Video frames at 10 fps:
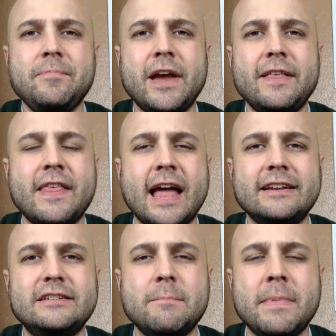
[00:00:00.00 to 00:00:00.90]
and
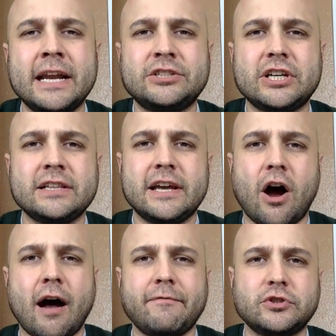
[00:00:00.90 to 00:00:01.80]
then diminishing the
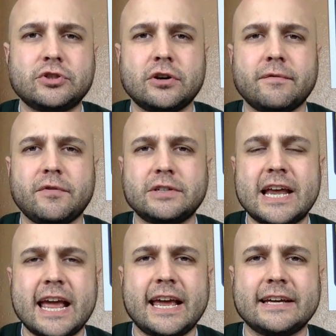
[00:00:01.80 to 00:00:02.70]
officer for
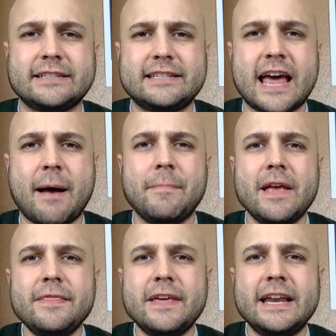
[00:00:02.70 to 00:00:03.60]
taking a step
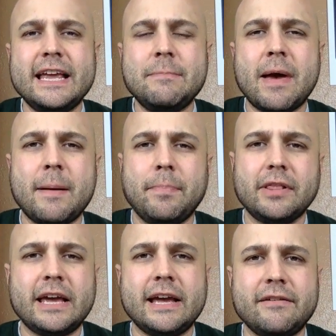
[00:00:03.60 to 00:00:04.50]
that he may
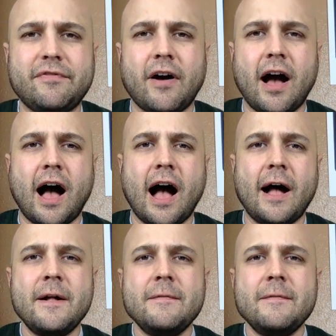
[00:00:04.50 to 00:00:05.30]
believe uh,